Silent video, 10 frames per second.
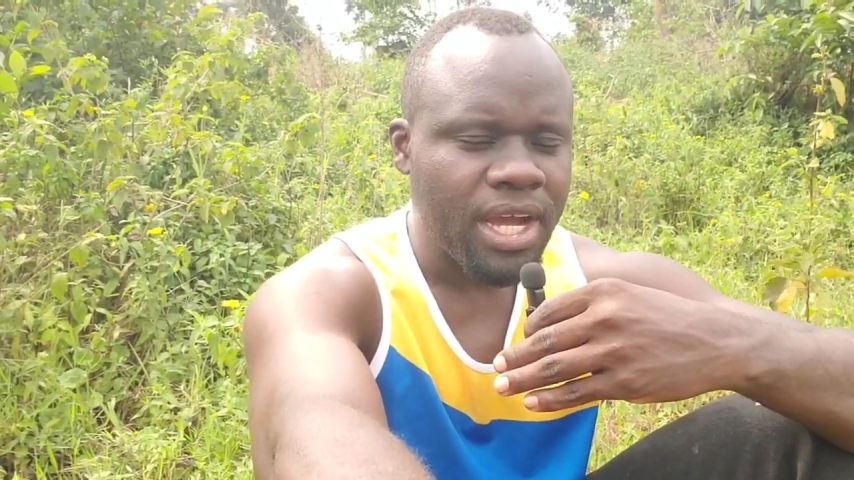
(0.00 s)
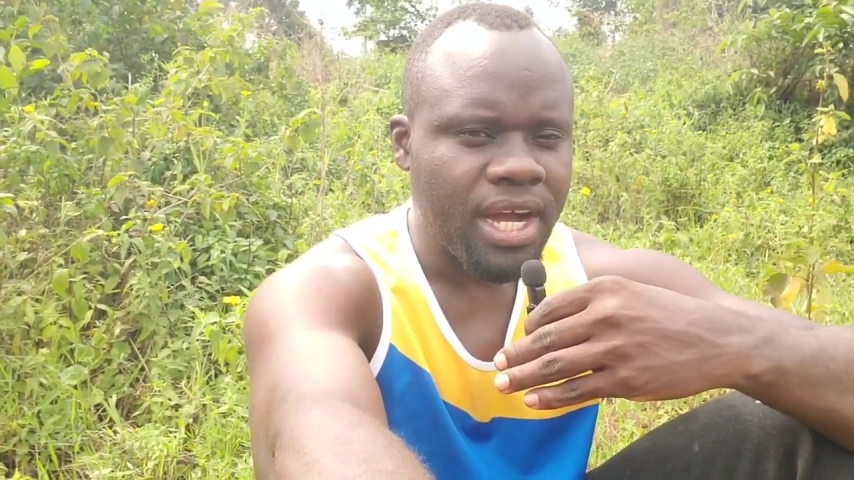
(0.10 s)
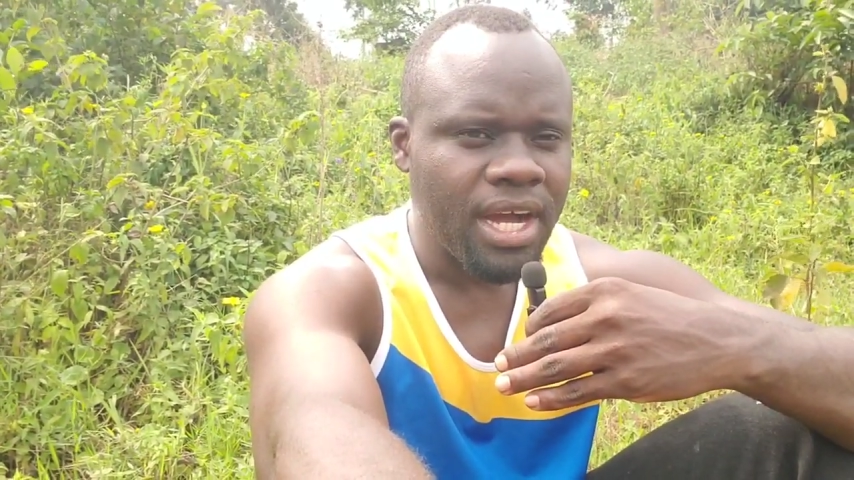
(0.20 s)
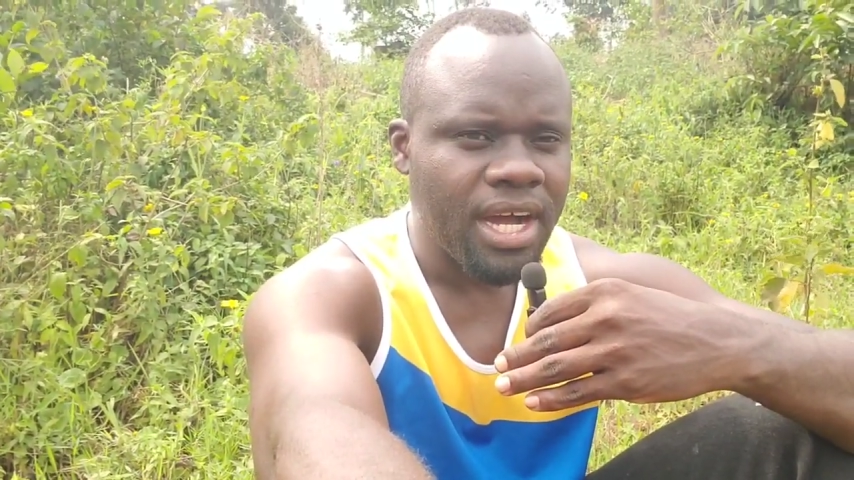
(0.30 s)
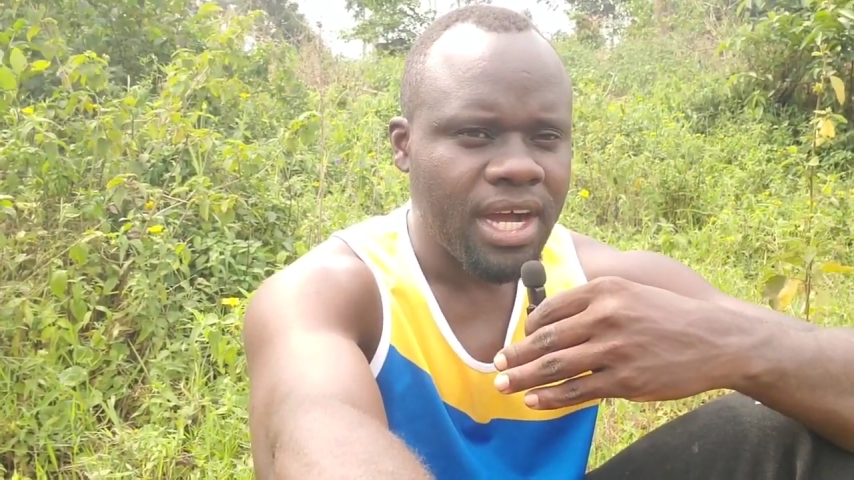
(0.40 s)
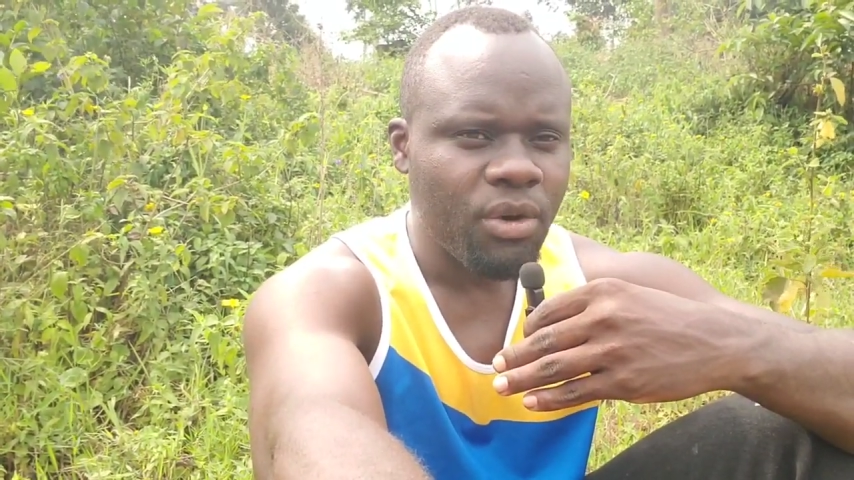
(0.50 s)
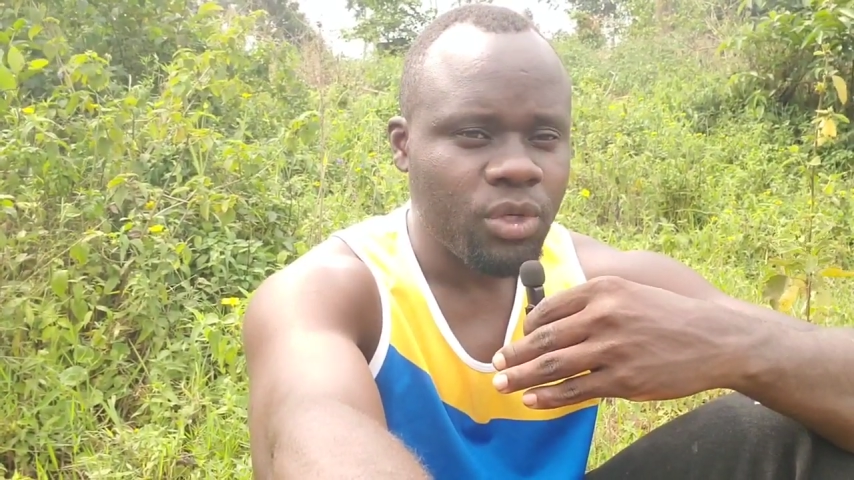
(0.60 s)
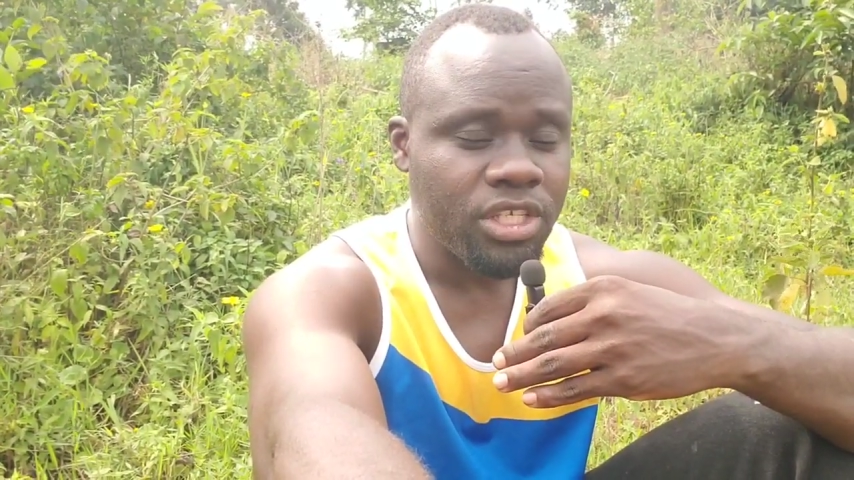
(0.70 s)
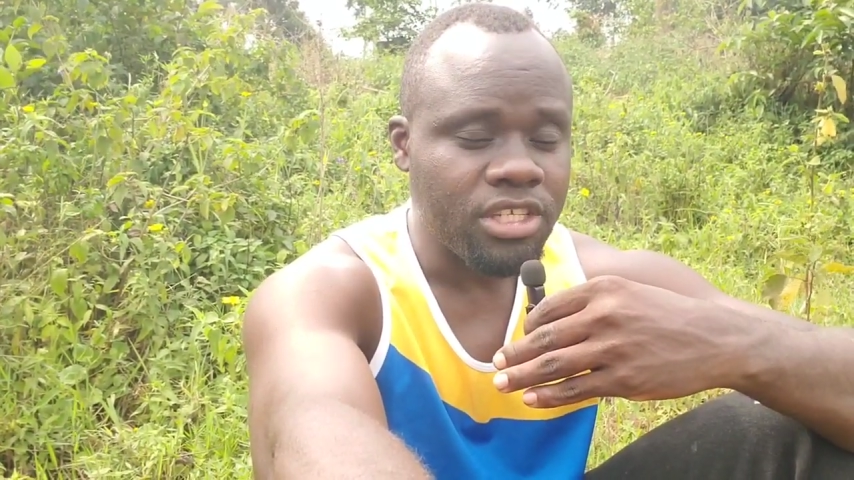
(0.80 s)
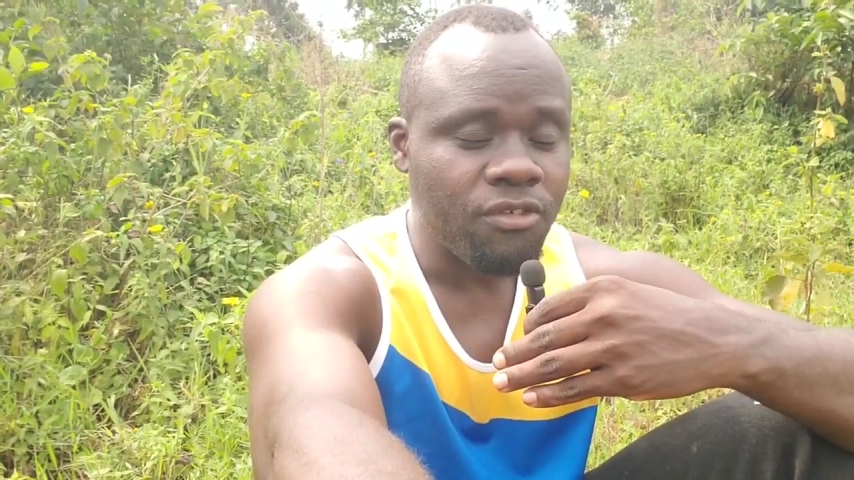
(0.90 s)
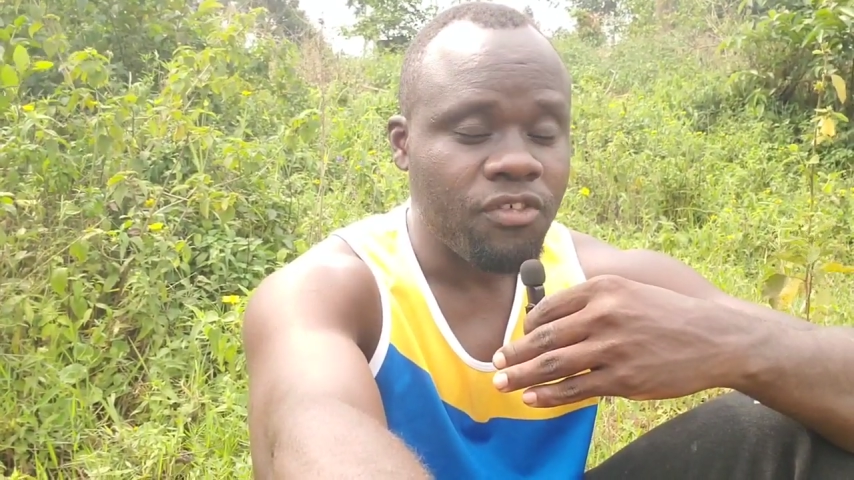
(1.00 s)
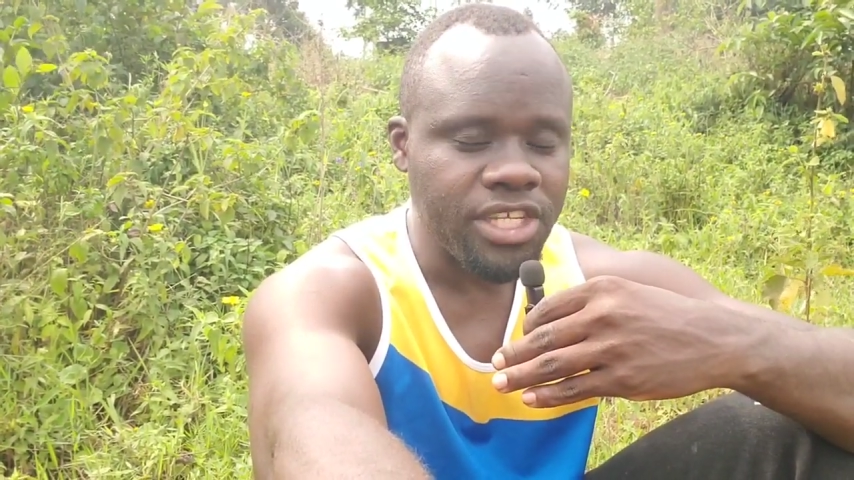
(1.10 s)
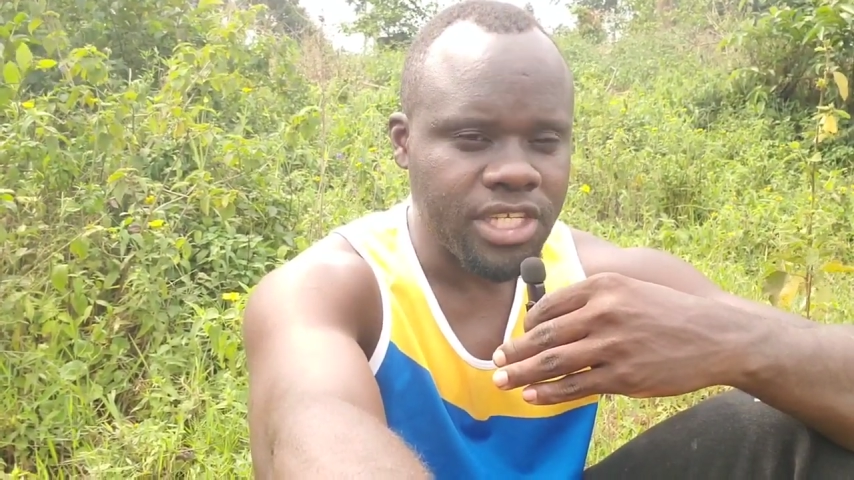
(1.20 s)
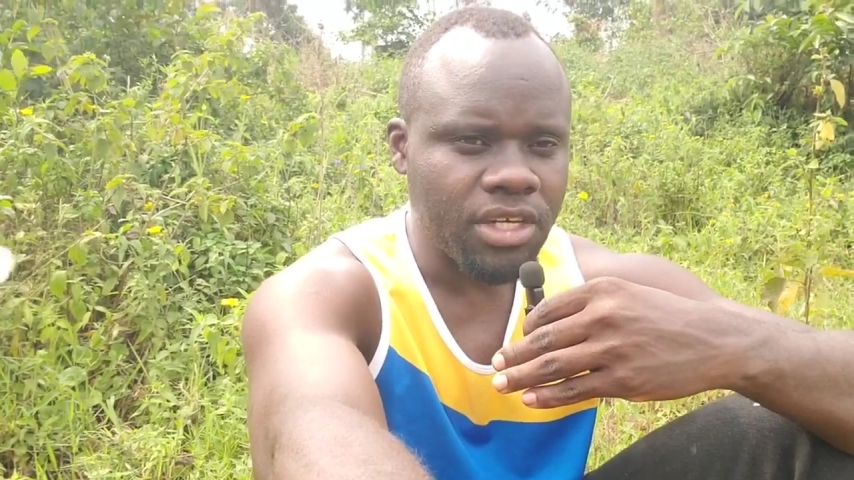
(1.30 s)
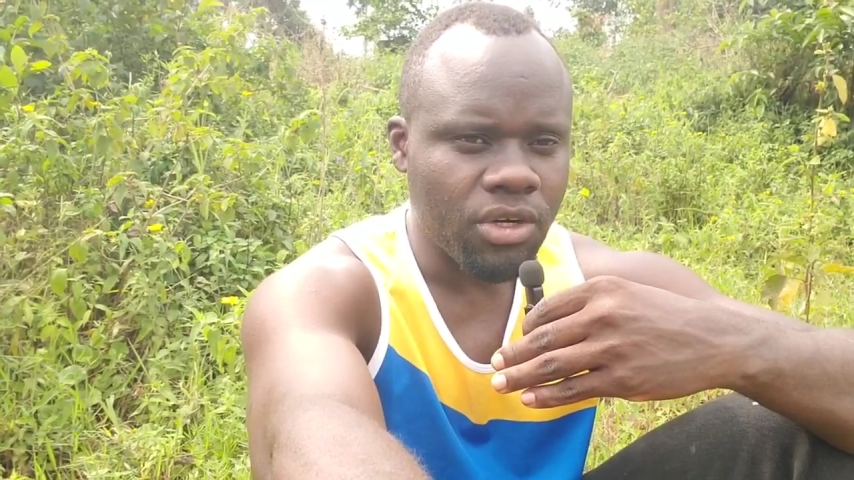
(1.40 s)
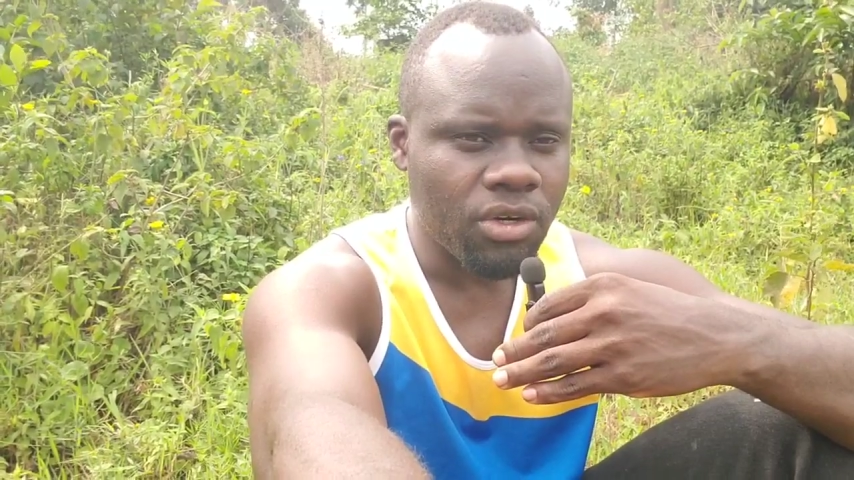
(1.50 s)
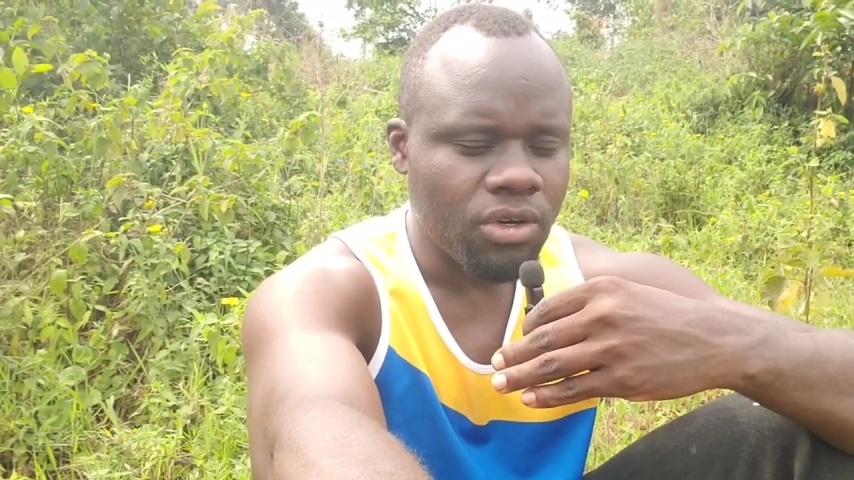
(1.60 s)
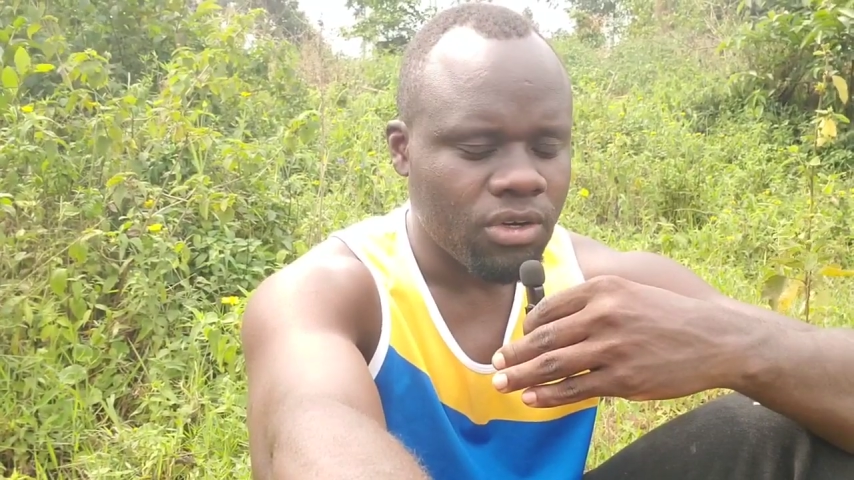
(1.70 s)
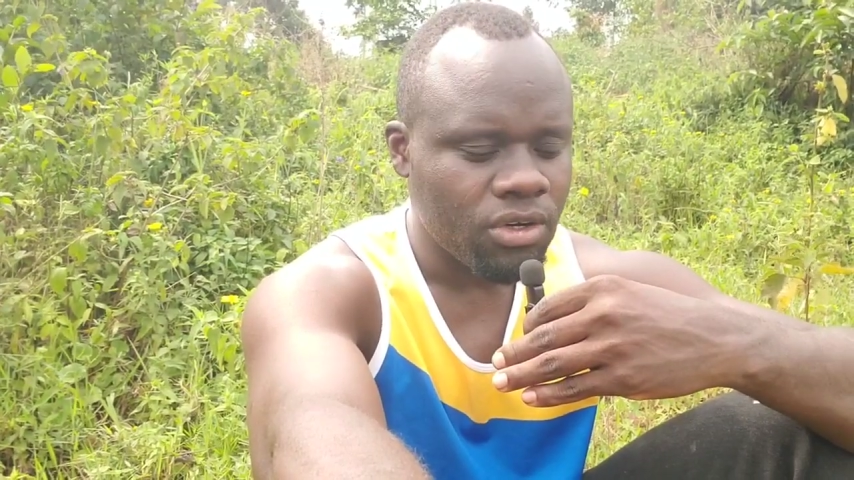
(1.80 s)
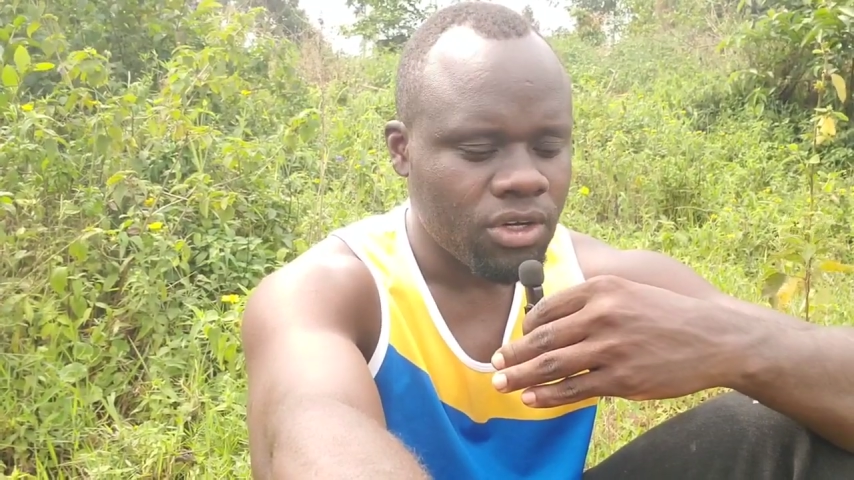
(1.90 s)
uh, which is physical.